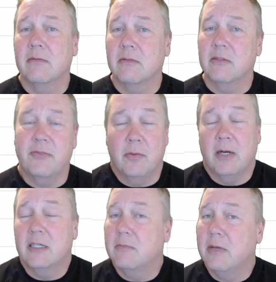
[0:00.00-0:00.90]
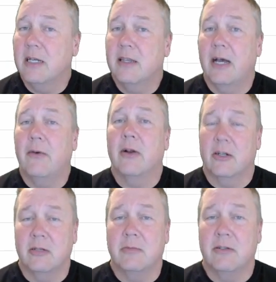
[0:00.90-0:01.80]
just a few bucks a month, that would
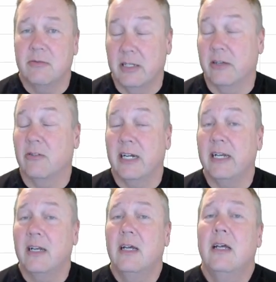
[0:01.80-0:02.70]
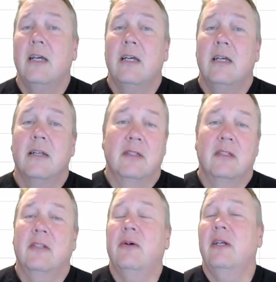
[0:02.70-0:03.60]
also be really great.
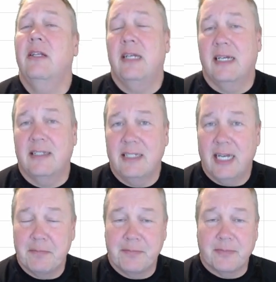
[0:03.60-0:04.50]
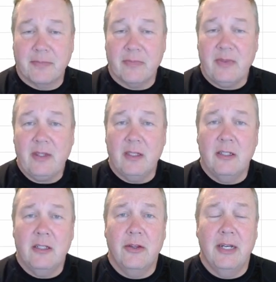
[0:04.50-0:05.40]
So on to the next step.
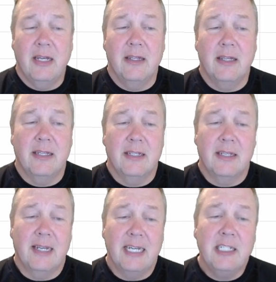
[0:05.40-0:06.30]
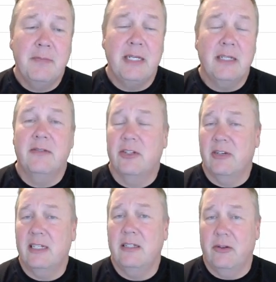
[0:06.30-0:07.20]
So the last piece of
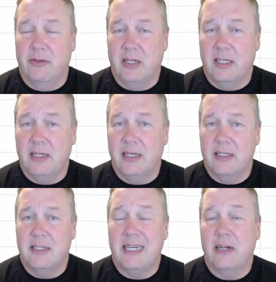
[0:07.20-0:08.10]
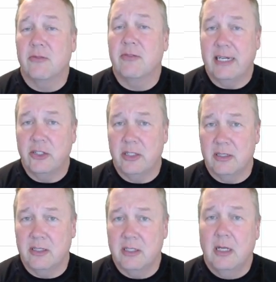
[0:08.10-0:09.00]
addressing really is data
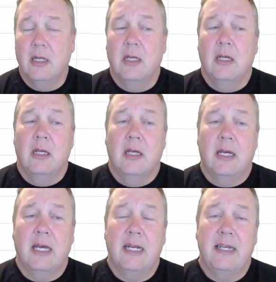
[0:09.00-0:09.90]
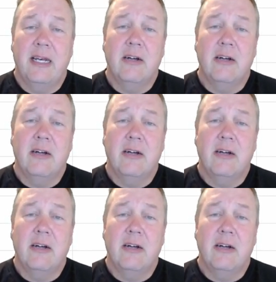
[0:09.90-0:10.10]
ranges. And data